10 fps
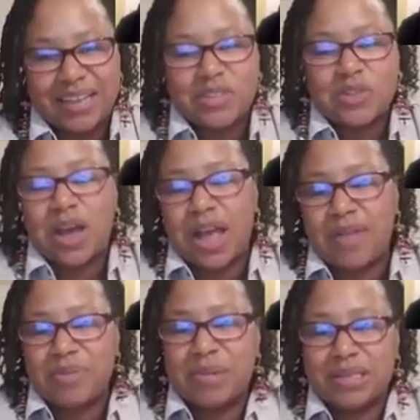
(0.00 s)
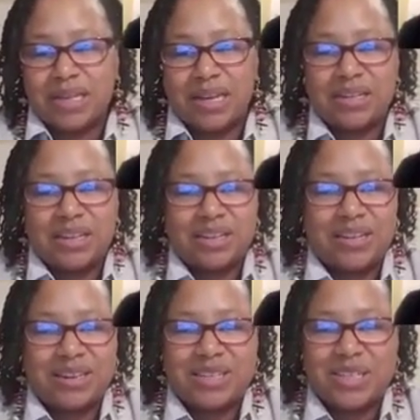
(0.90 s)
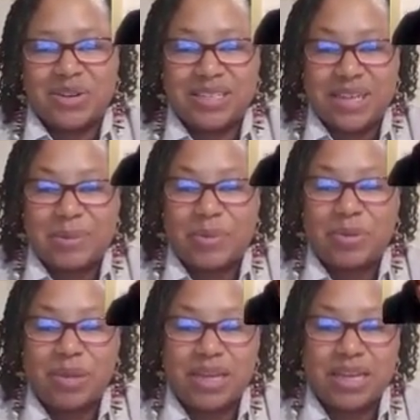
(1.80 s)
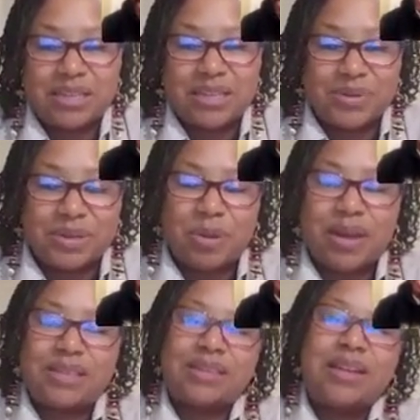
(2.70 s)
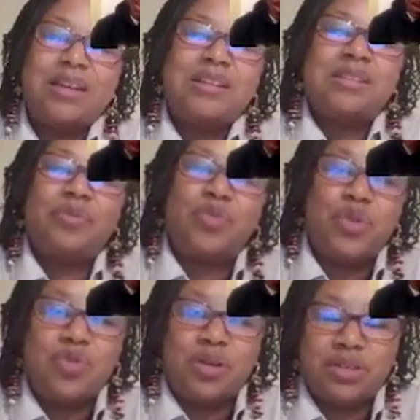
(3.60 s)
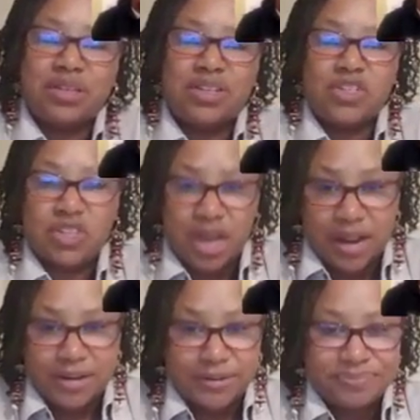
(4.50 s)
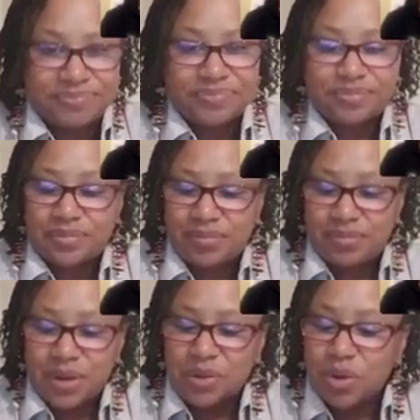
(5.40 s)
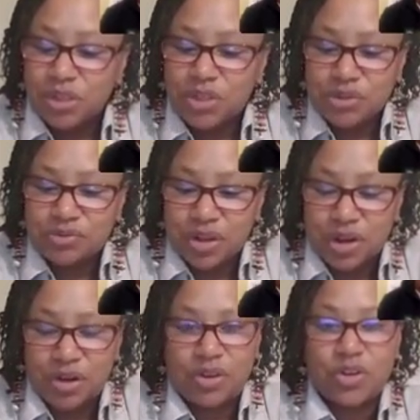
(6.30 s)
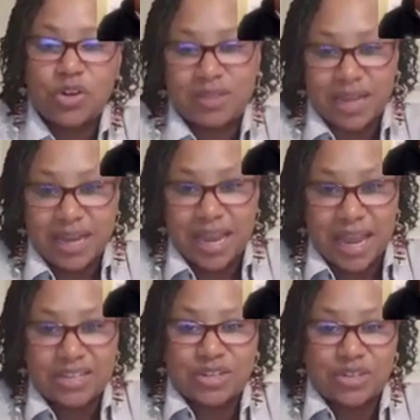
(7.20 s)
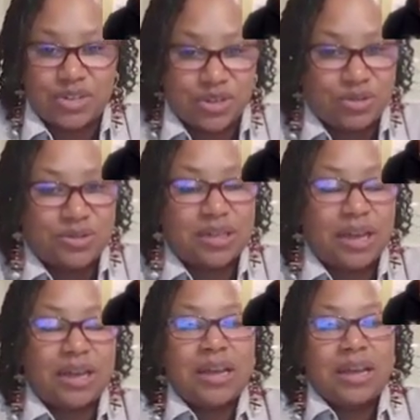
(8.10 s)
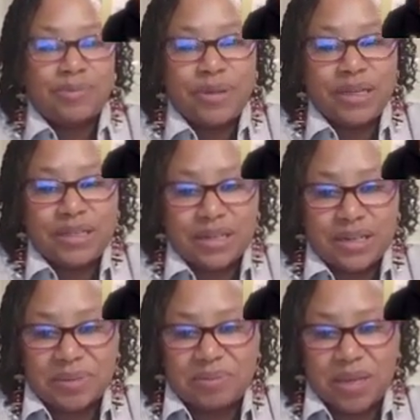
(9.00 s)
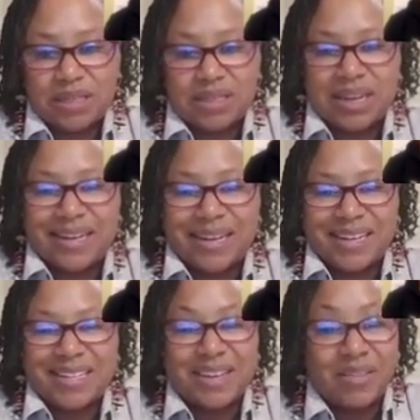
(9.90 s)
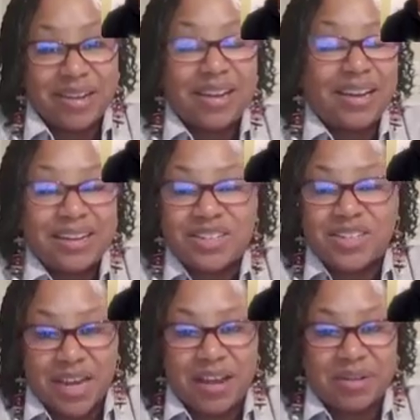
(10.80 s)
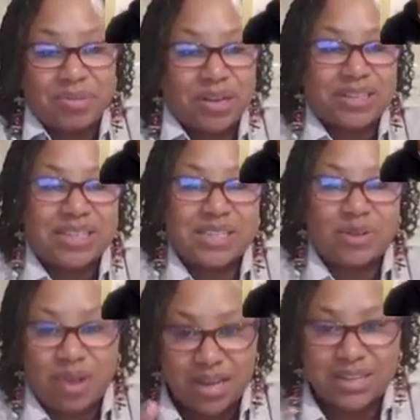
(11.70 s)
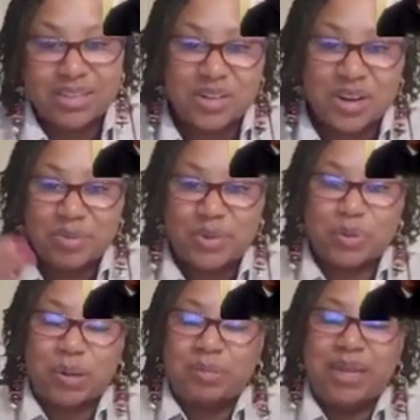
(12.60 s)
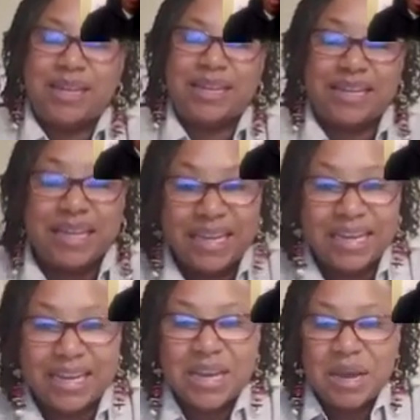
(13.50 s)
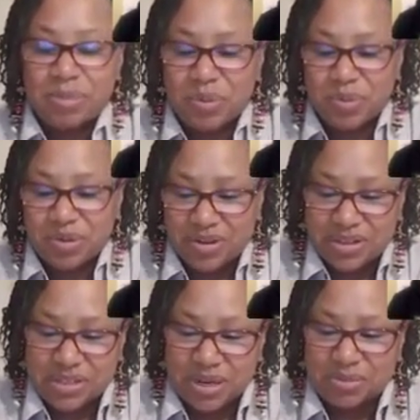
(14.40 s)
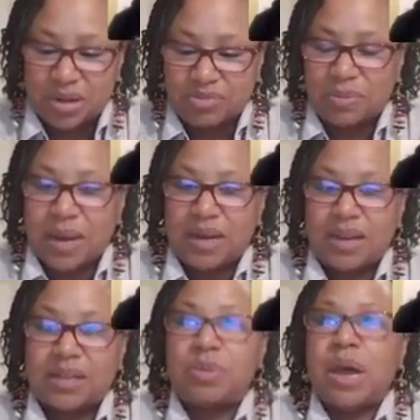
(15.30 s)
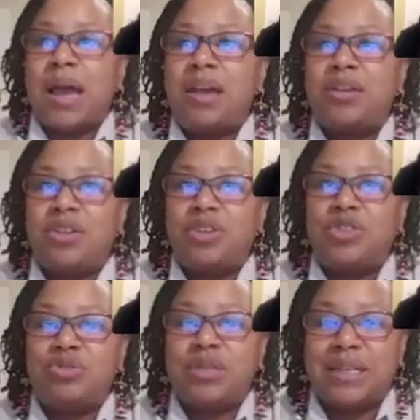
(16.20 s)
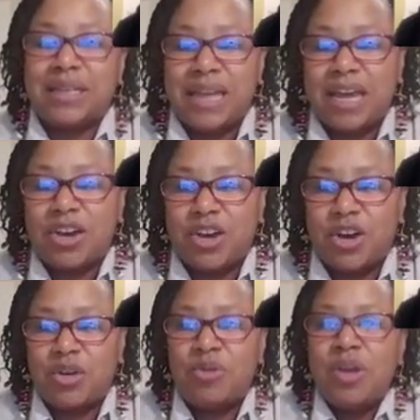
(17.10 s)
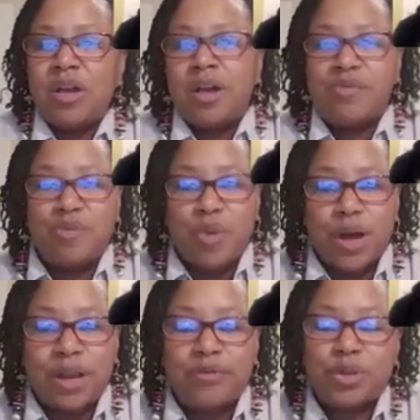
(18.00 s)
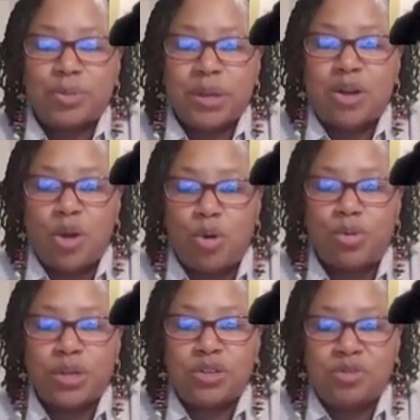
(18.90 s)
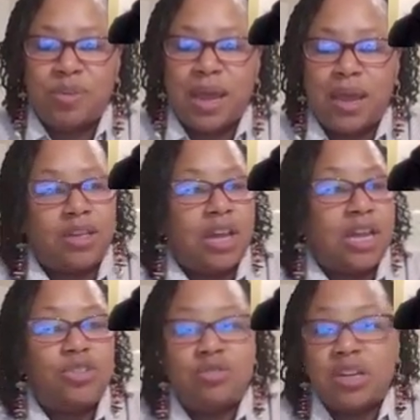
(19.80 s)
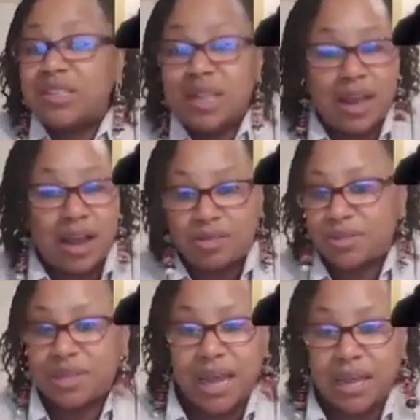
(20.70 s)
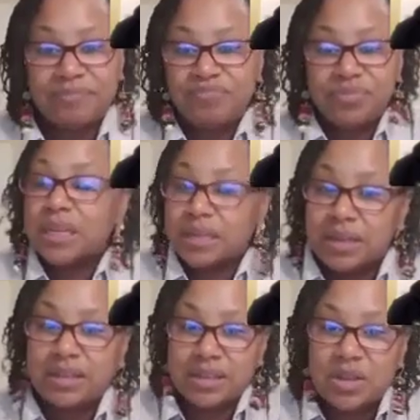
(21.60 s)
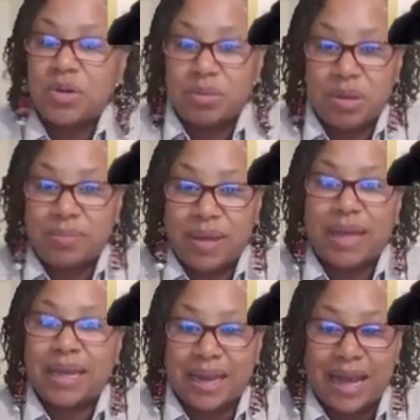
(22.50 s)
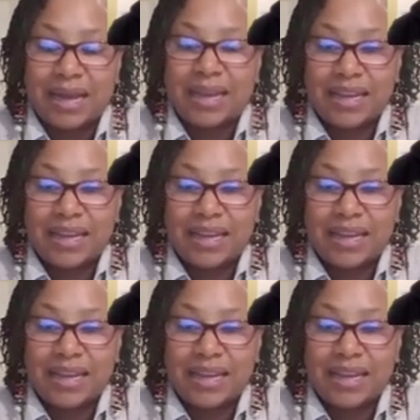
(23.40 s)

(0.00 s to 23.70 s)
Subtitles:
it. So I haven't been telling their stories yet. But we've been getting some responses. So if you want us to share what you've learned or your Take Action Tuesday, please send us a message and let us know, and let us share it, because it's great to share it between me and Lynn, but we want to share it with everybody else. But I encourage you to let go of whatever's been holding you back. And you can say all day, nothing's holding me back, and I can